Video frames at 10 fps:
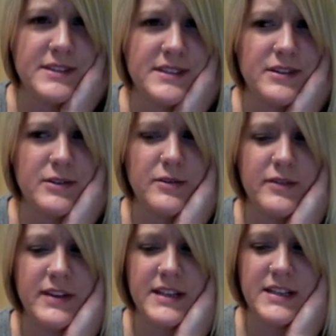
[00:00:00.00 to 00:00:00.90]
So
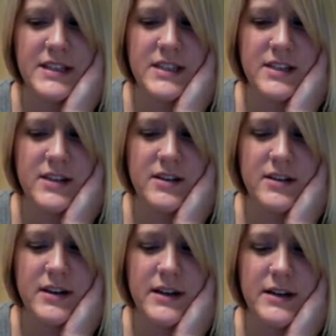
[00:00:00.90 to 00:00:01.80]
if that's
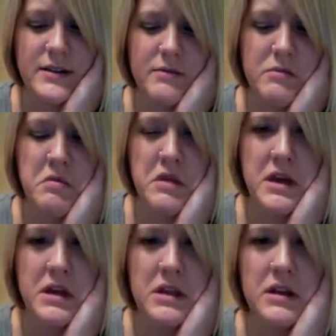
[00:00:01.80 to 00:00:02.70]
your
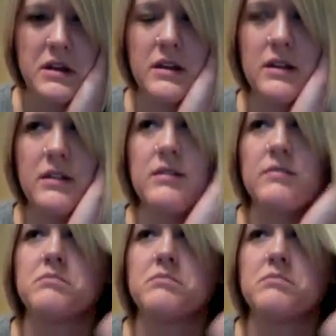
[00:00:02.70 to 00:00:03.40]
thing, then